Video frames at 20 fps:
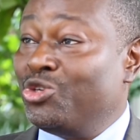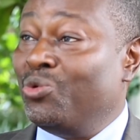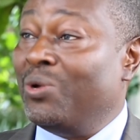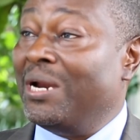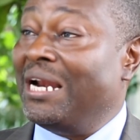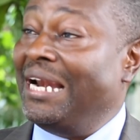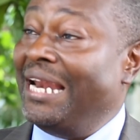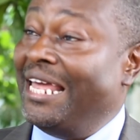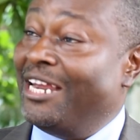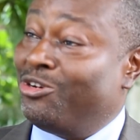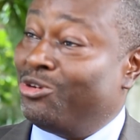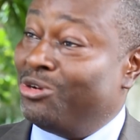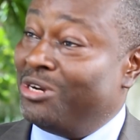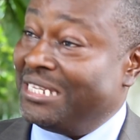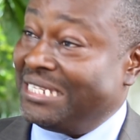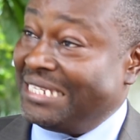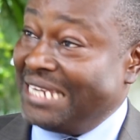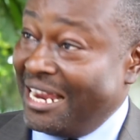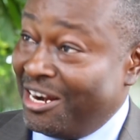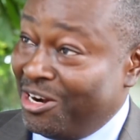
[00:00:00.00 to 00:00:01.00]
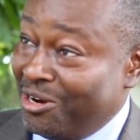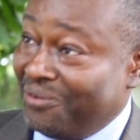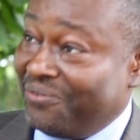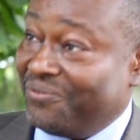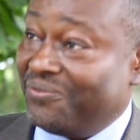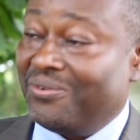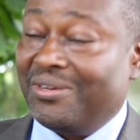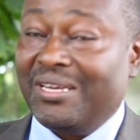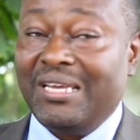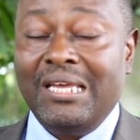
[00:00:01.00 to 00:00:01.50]
to what led to the standoff.
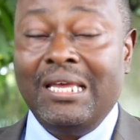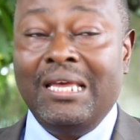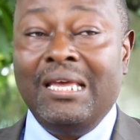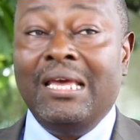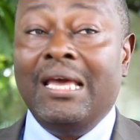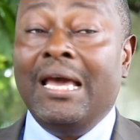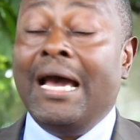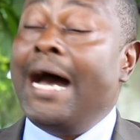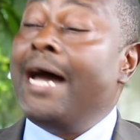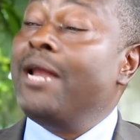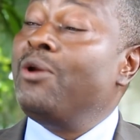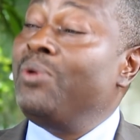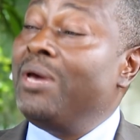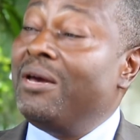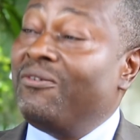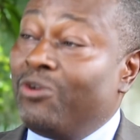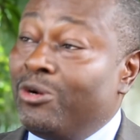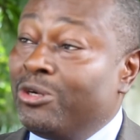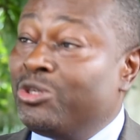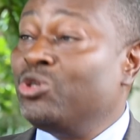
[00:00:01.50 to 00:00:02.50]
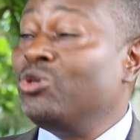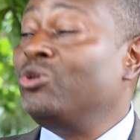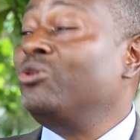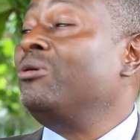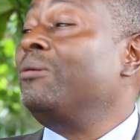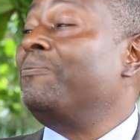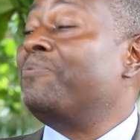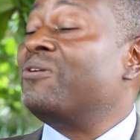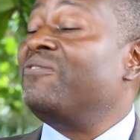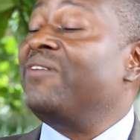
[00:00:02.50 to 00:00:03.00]
And we have
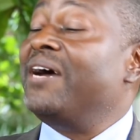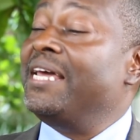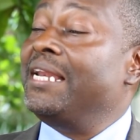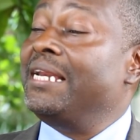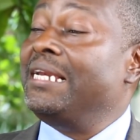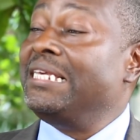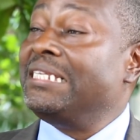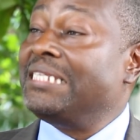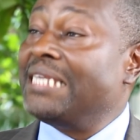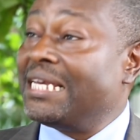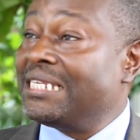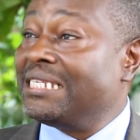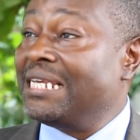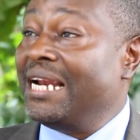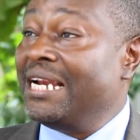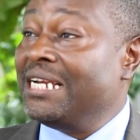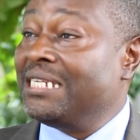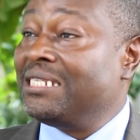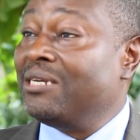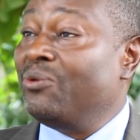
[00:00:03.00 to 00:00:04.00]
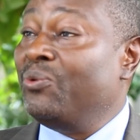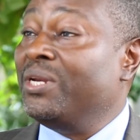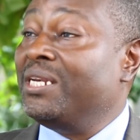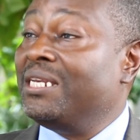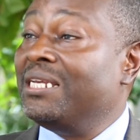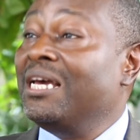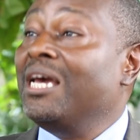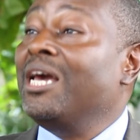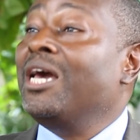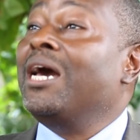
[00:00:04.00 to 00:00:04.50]
also provided His Excellency
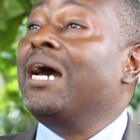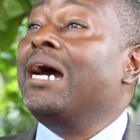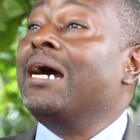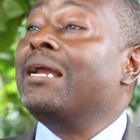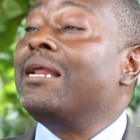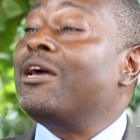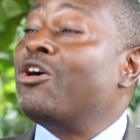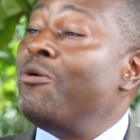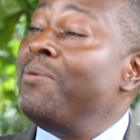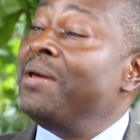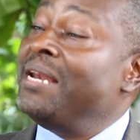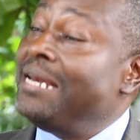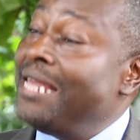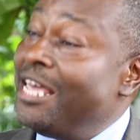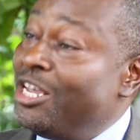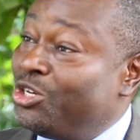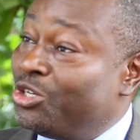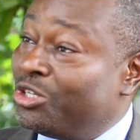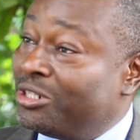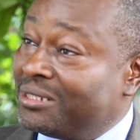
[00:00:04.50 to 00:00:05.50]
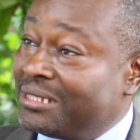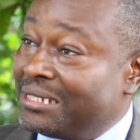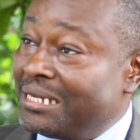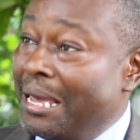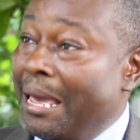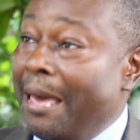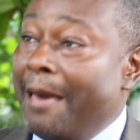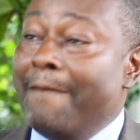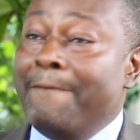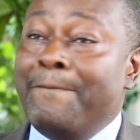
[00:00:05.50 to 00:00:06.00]
with recommendations
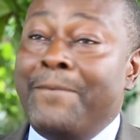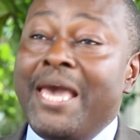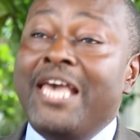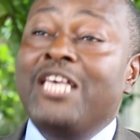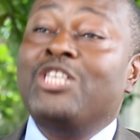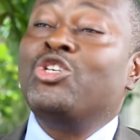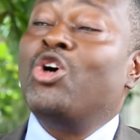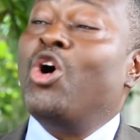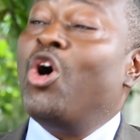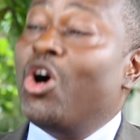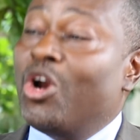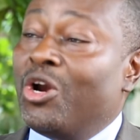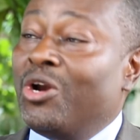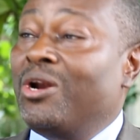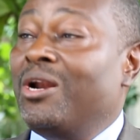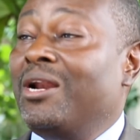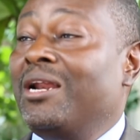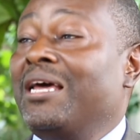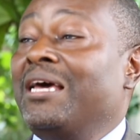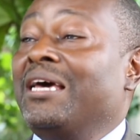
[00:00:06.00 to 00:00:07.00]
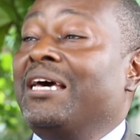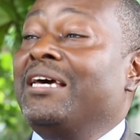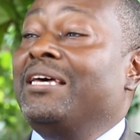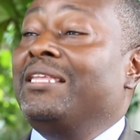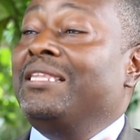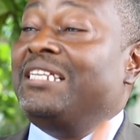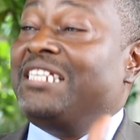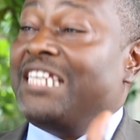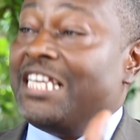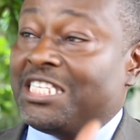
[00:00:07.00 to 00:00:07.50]
based on
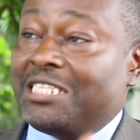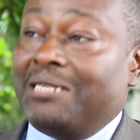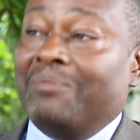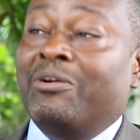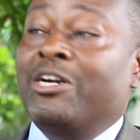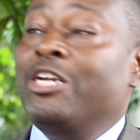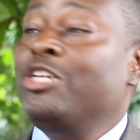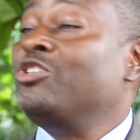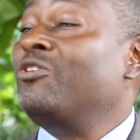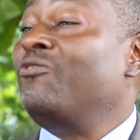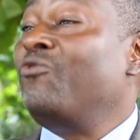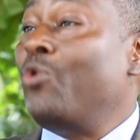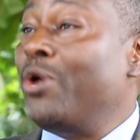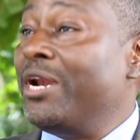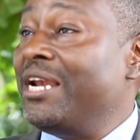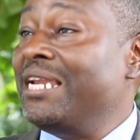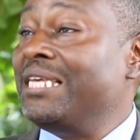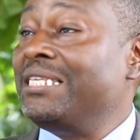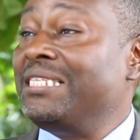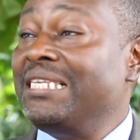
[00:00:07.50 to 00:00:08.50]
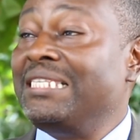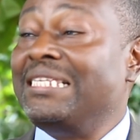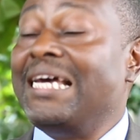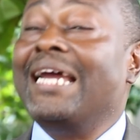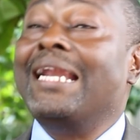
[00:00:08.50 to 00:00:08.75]
the testimonies of witnesses